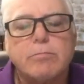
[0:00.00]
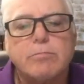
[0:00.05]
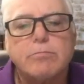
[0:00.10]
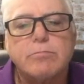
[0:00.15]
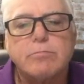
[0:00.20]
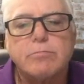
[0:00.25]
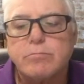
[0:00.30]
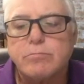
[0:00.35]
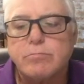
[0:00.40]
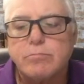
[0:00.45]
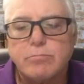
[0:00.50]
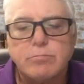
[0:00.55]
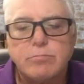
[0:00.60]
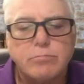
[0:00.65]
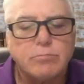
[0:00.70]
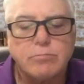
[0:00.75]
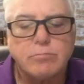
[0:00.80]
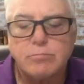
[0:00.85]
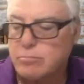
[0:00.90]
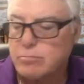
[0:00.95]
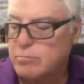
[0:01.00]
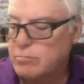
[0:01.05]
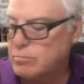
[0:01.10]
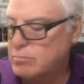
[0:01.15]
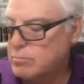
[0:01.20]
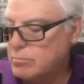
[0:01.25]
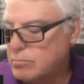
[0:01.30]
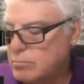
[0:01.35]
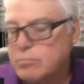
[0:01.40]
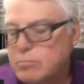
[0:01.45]

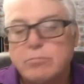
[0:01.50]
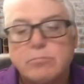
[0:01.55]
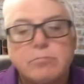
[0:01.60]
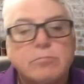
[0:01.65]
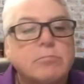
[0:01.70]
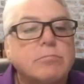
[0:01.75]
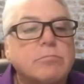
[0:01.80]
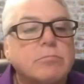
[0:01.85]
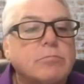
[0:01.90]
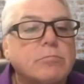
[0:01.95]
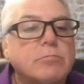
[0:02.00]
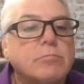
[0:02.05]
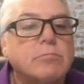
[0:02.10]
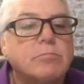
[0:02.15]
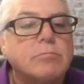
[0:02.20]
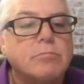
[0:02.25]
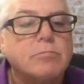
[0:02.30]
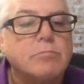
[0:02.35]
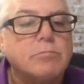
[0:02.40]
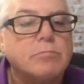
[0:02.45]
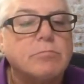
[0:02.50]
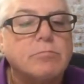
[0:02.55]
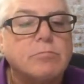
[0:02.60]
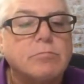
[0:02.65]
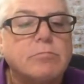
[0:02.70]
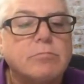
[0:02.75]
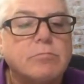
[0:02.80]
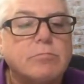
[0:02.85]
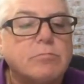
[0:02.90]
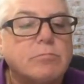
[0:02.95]

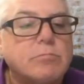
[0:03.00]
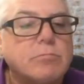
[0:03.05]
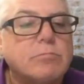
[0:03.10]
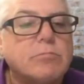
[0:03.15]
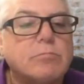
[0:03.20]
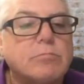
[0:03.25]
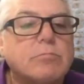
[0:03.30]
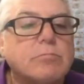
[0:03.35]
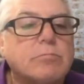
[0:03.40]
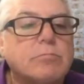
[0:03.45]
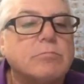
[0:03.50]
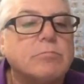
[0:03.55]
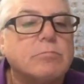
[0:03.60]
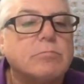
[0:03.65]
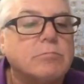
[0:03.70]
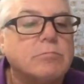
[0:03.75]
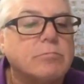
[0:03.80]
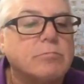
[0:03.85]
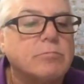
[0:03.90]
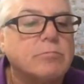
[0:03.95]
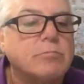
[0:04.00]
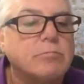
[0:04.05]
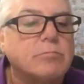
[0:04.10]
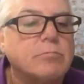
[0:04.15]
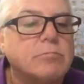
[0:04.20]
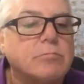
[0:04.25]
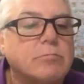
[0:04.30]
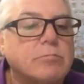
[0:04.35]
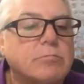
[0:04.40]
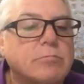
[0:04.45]

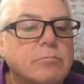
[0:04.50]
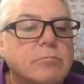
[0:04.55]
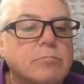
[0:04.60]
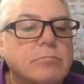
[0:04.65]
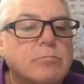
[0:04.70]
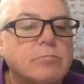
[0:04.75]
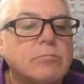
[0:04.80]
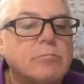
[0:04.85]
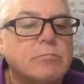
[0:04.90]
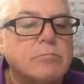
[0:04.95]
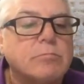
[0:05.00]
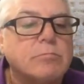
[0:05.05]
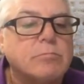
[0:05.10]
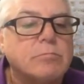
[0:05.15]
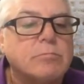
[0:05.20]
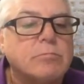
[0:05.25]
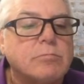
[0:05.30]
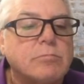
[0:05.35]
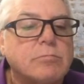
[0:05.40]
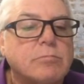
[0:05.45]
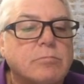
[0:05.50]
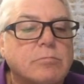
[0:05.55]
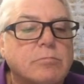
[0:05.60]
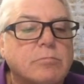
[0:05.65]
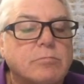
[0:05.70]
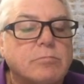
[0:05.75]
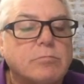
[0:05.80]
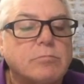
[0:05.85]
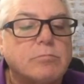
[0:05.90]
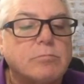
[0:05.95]

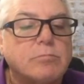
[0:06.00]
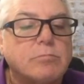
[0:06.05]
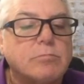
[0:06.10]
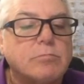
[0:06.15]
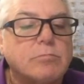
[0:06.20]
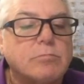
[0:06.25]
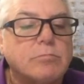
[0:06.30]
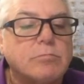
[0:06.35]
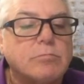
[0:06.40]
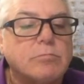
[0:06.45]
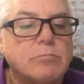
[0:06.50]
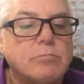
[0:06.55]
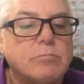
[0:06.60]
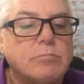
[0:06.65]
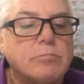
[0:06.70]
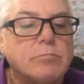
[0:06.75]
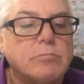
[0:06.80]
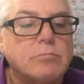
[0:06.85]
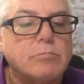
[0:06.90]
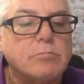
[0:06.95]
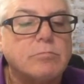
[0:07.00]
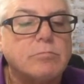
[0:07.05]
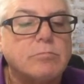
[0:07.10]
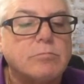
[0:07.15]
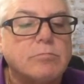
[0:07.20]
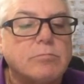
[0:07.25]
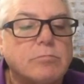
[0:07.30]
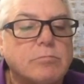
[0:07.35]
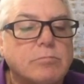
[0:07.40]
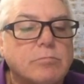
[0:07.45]

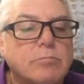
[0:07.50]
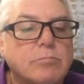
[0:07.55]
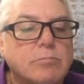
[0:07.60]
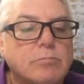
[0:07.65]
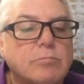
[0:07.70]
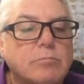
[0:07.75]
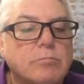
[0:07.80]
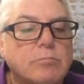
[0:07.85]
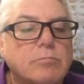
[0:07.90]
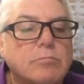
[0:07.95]
No words are spoken by the person on screen.